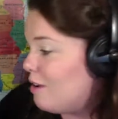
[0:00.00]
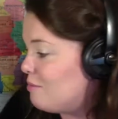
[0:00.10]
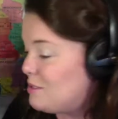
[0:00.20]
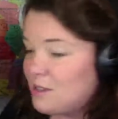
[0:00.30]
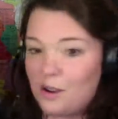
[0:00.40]

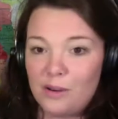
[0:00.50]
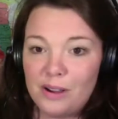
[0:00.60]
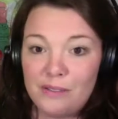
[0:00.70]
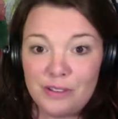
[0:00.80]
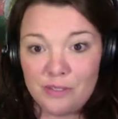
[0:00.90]
So
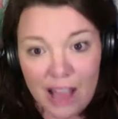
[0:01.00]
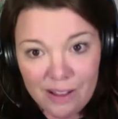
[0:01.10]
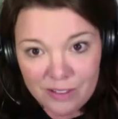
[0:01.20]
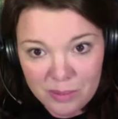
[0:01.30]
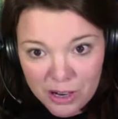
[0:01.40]
if you
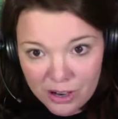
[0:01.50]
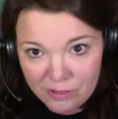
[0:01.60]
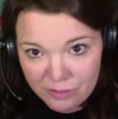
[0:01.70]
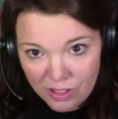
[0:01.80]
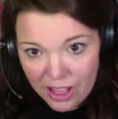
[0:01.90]
have an
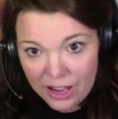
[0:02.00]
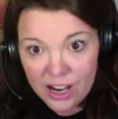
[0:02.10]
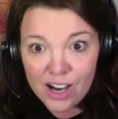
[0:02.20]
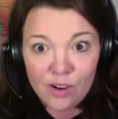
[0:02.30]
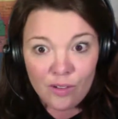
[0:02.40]
American flag,
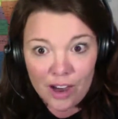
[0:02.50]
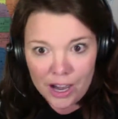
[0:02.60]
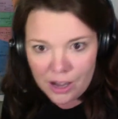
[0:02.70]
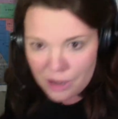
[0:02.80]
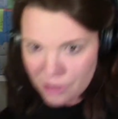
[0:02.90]

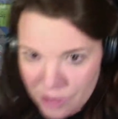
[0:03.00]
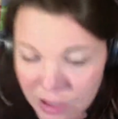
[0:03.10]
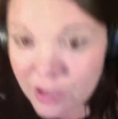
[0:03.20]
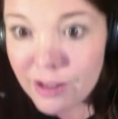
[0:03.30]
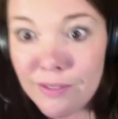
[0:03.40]
great.
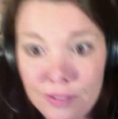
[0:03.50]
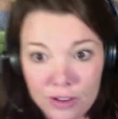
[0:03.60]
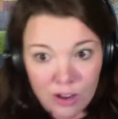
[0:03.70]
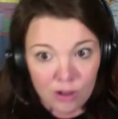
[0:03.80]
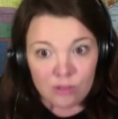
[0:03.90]
If you
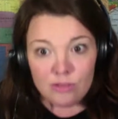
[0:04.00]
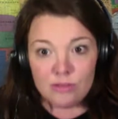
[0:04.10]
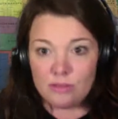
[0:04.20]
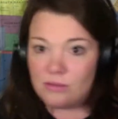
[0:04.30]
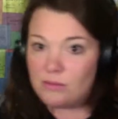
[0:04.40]
don't,